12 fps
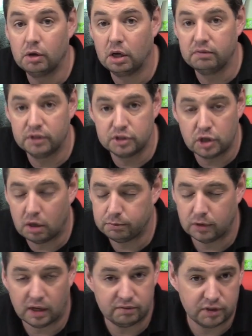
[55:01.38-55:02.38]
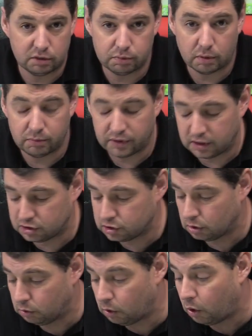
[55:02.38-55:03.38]
over the top, you'll have no problem with it at
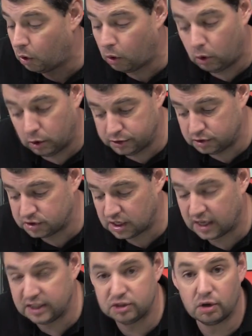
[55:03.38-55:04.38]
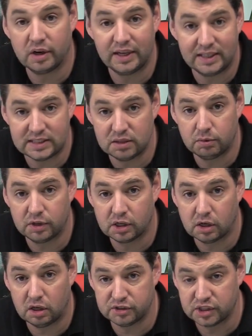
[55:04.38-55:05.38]
all. Or, as you say, try and hit it with a
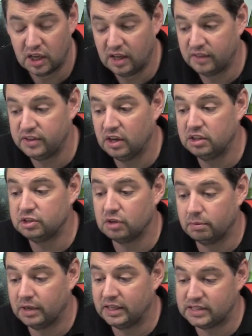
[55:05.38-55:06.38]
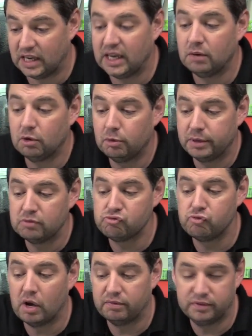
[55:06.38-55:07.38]
gloss. The only trouble is it will be
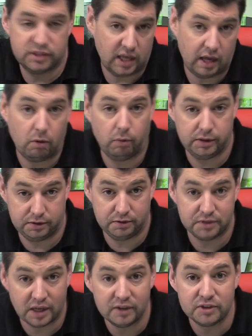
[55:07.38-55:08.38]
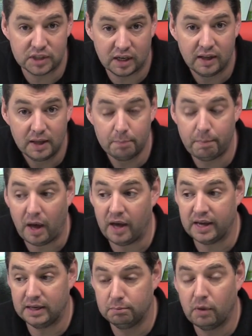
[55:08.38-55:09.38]
rough as hell when you touch it,
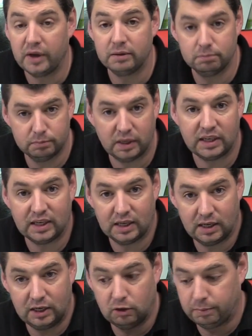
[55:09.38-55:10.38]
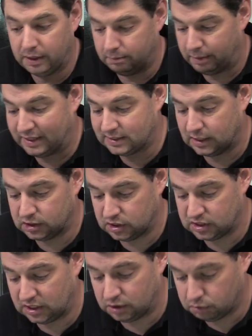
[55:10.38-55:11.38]
but it might make it a little bit better to
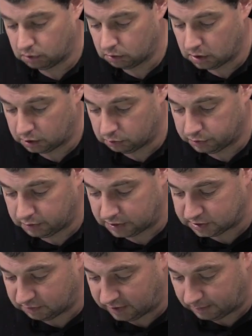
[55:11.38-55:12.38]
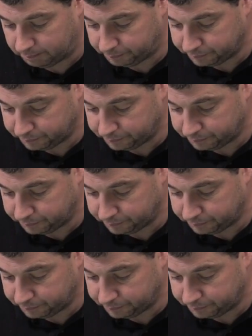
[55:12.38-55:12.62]
see through and all the rest of it.